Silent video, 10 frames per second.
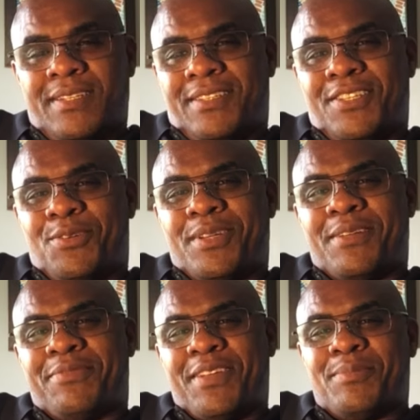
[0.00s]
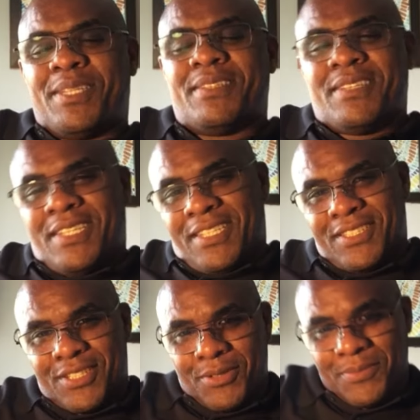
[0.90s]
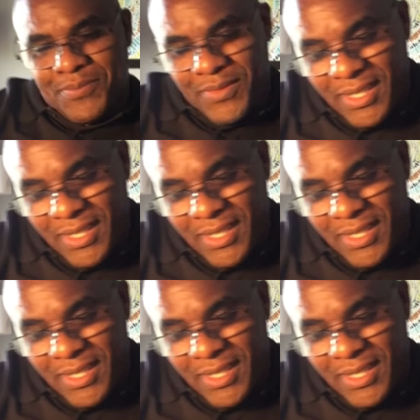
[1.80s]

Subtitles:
Yo, what up, family? So,